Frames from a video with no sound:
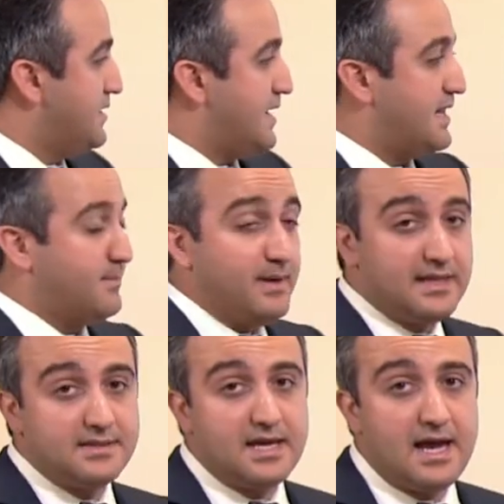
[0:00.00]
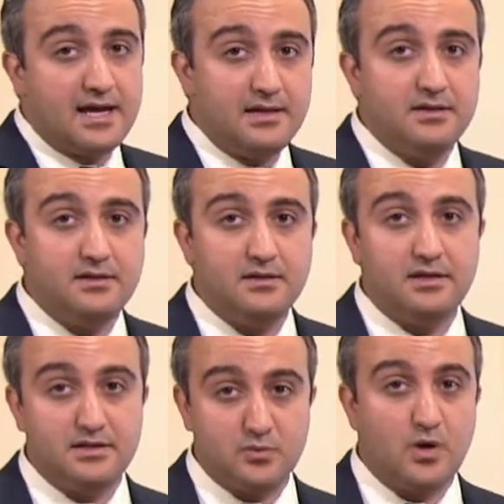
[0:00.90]
And a PET scan
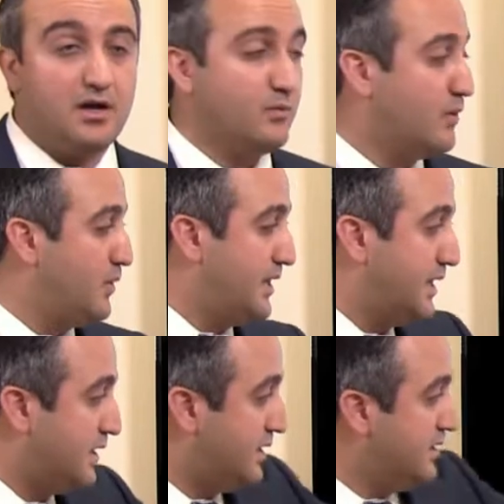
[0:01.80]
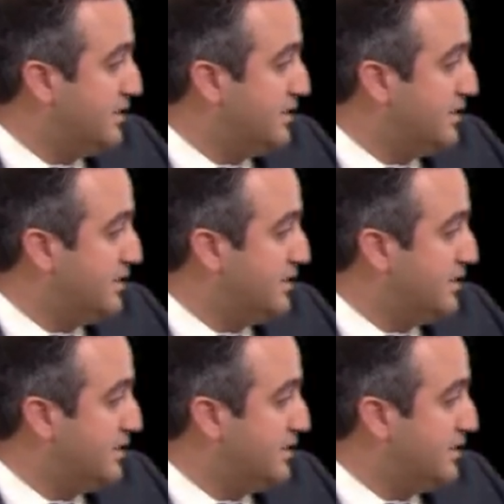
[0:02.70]
as well, where we can,